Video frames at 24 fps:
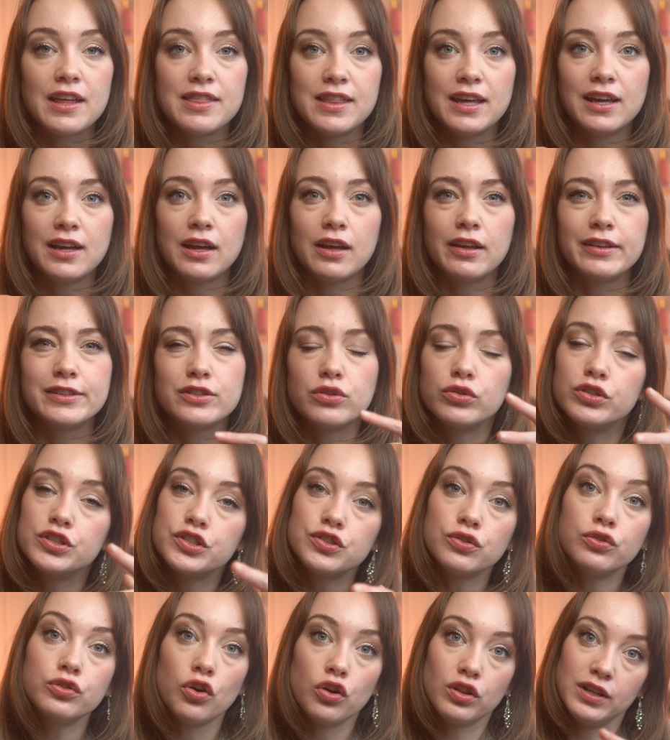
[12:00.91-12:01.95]
I think as long as
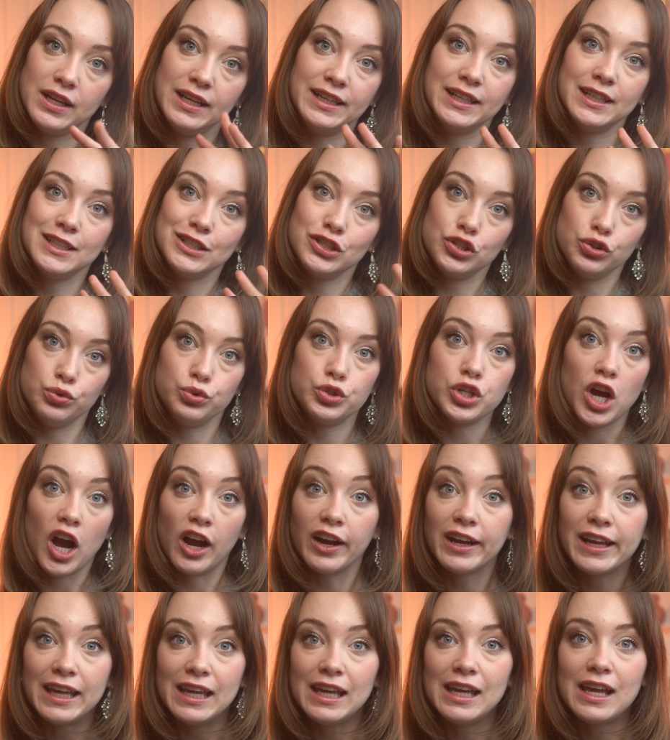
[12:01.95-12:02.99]
you're not leaning too
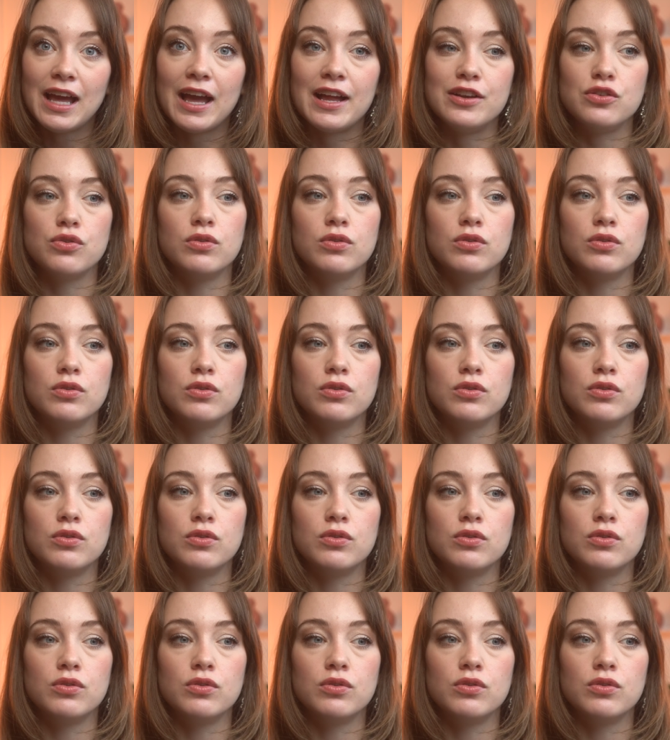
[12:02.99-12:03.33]
chunky and